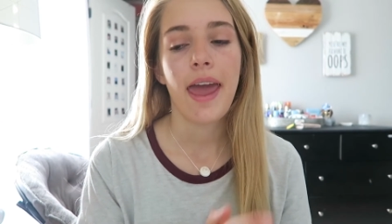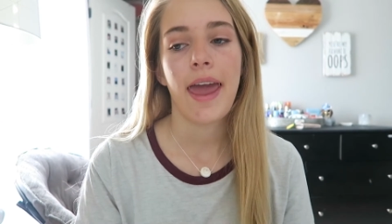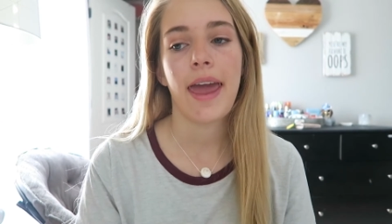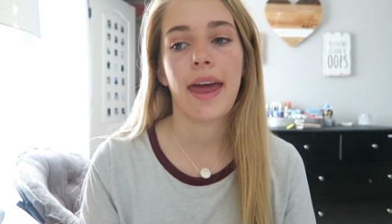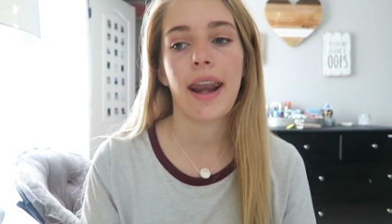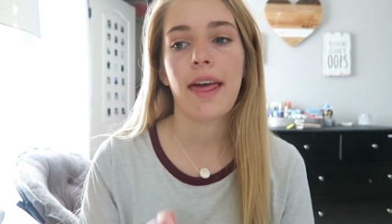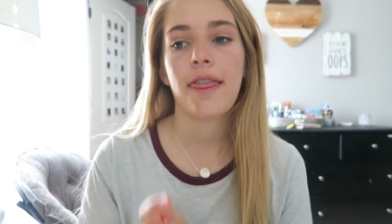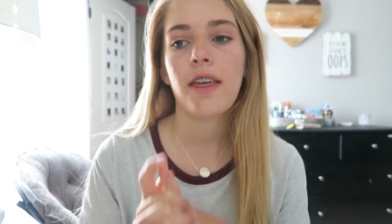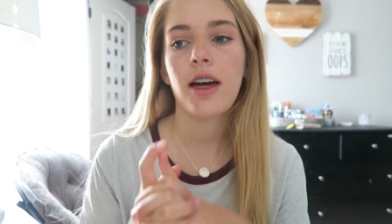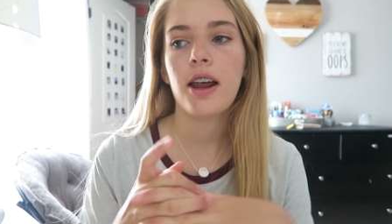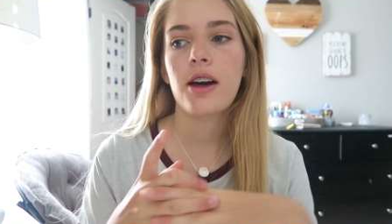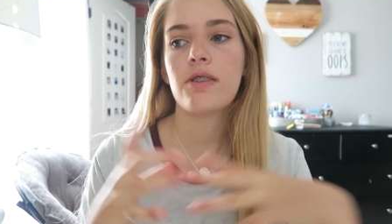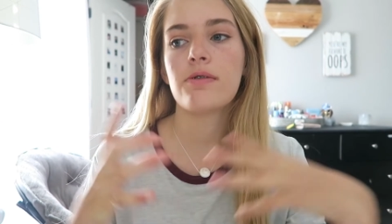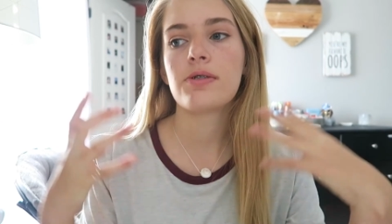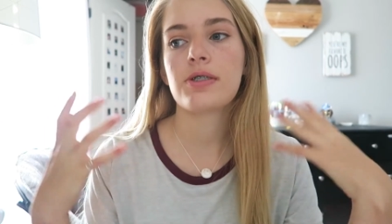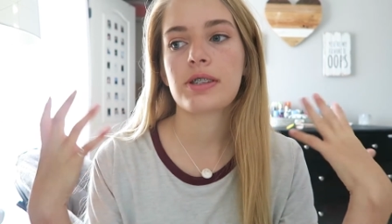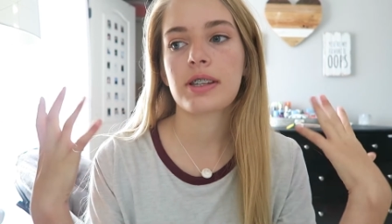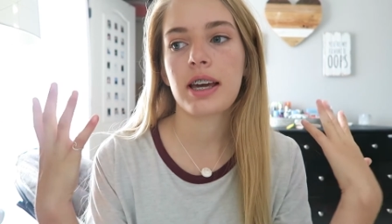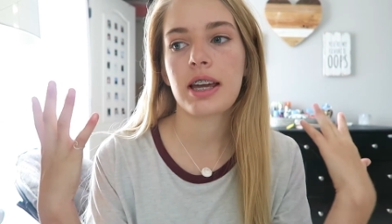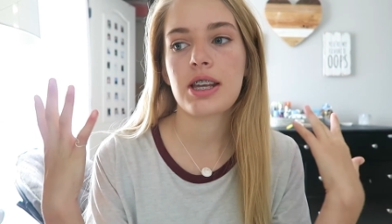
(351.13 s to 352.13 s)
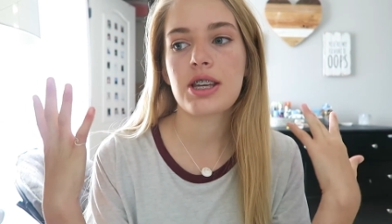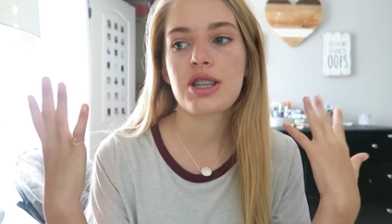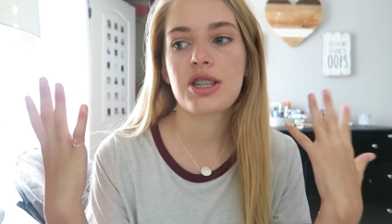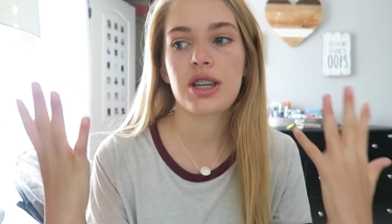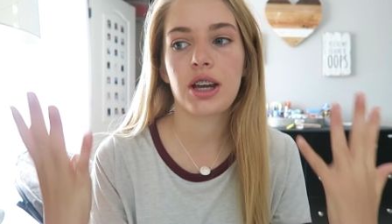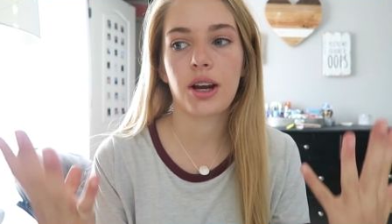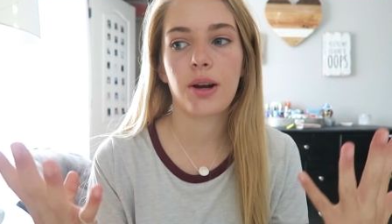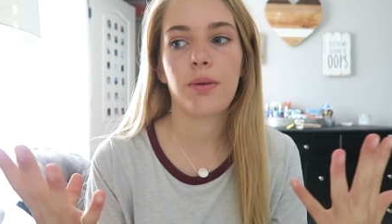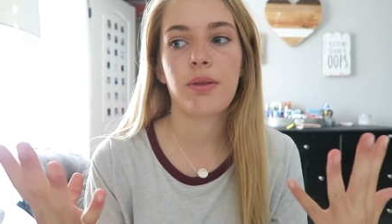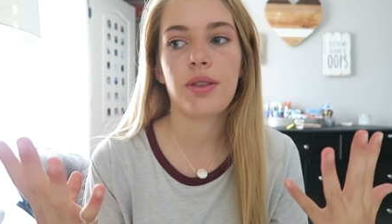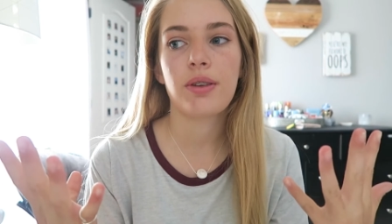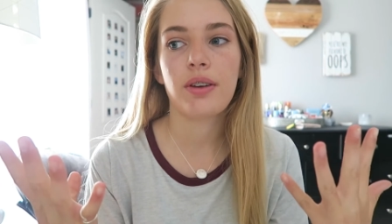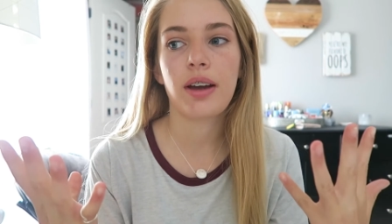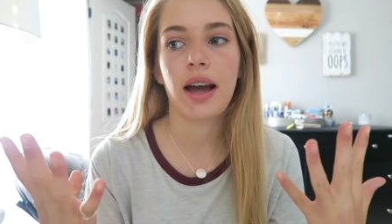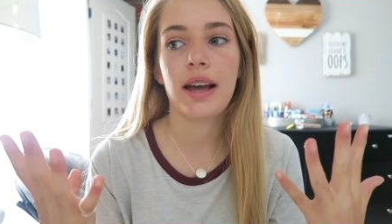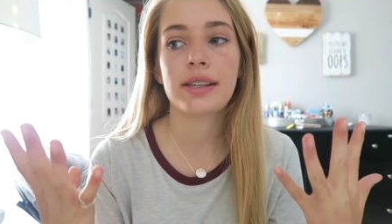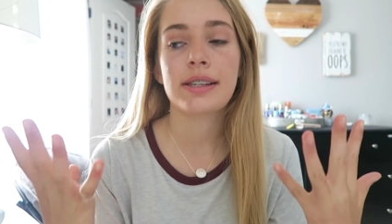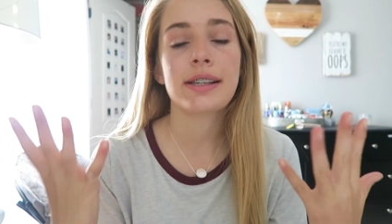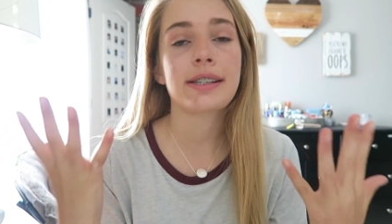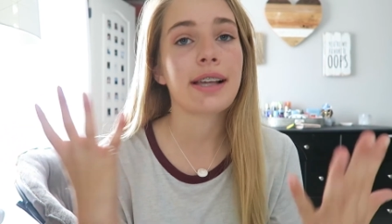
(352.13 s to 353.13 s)
And I thought I would just kind of share it with you
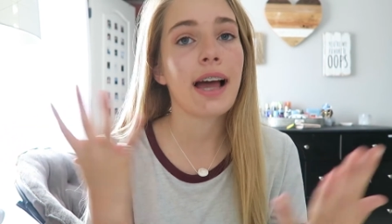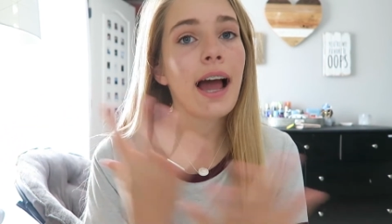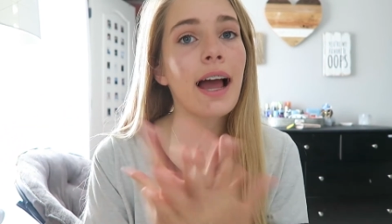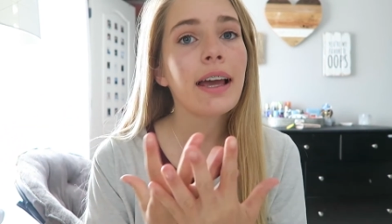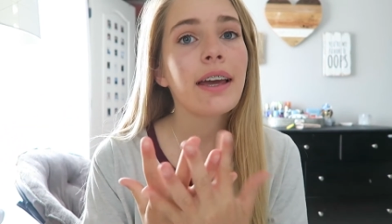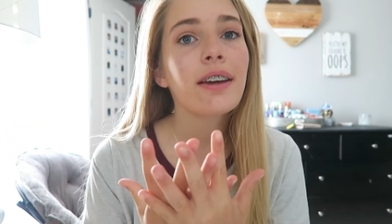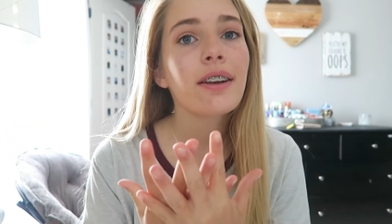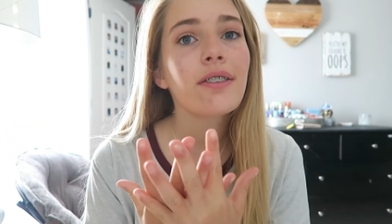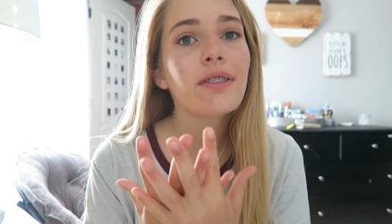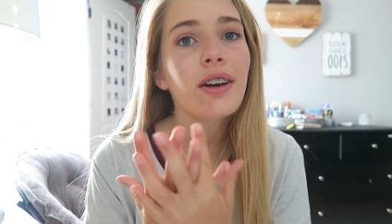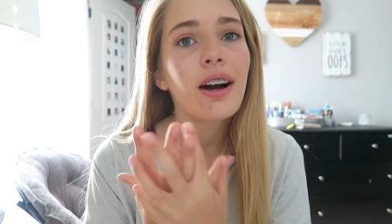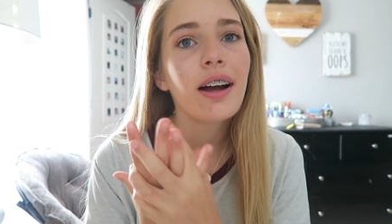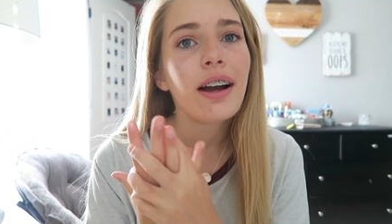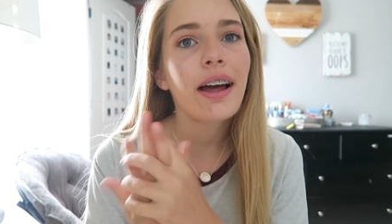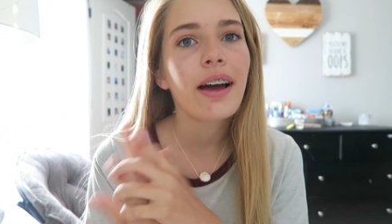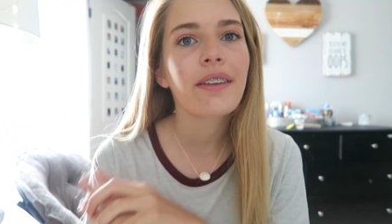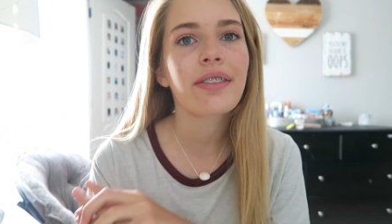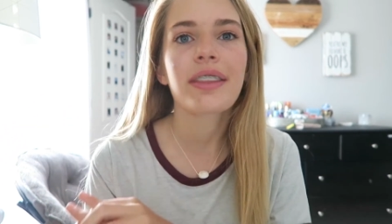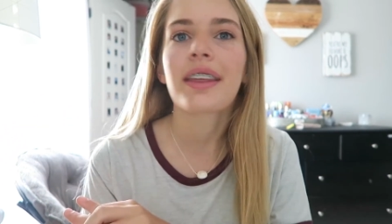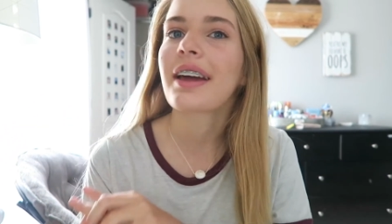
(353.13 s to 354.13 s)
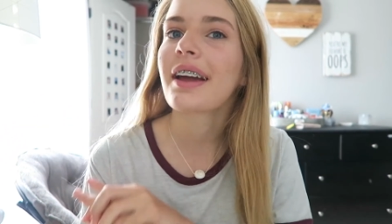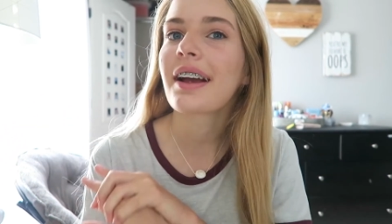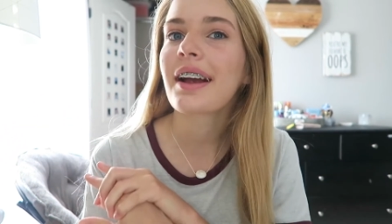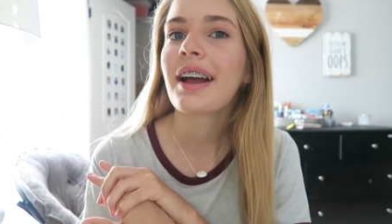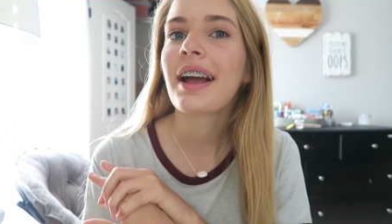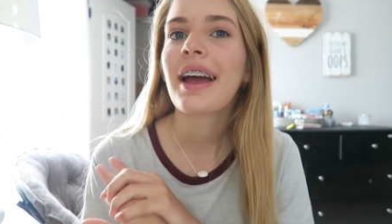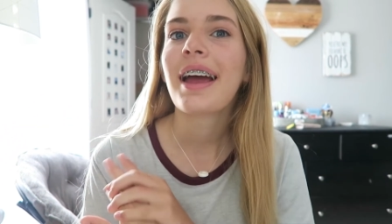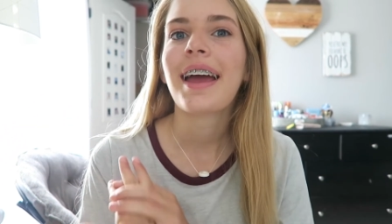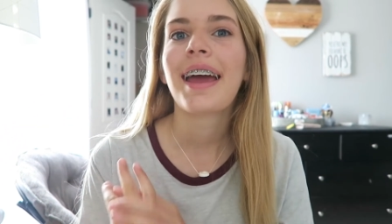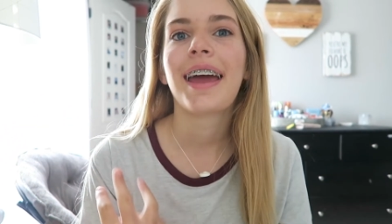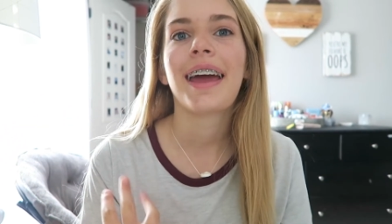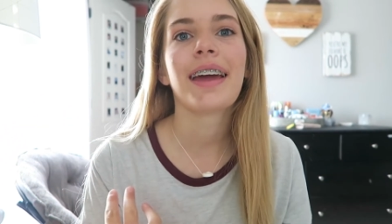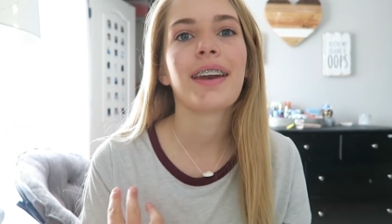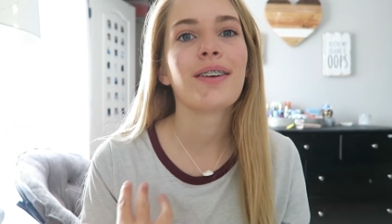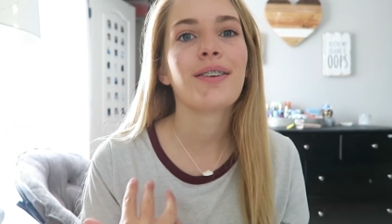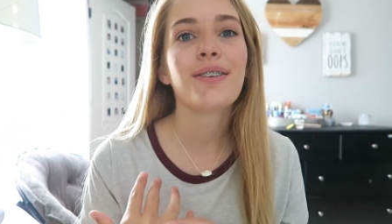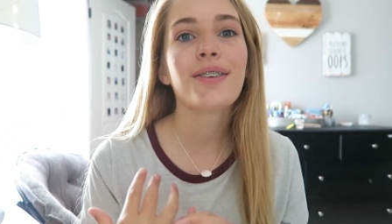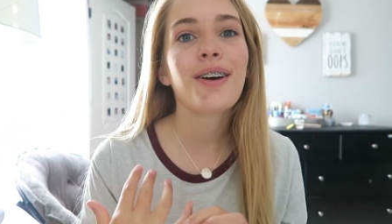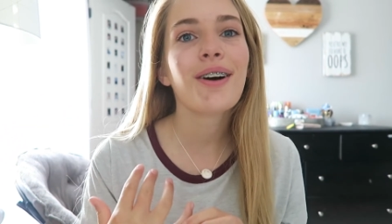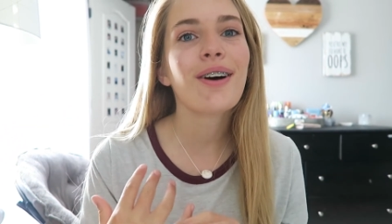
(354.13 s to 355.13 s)
guys because I could have gone out there and who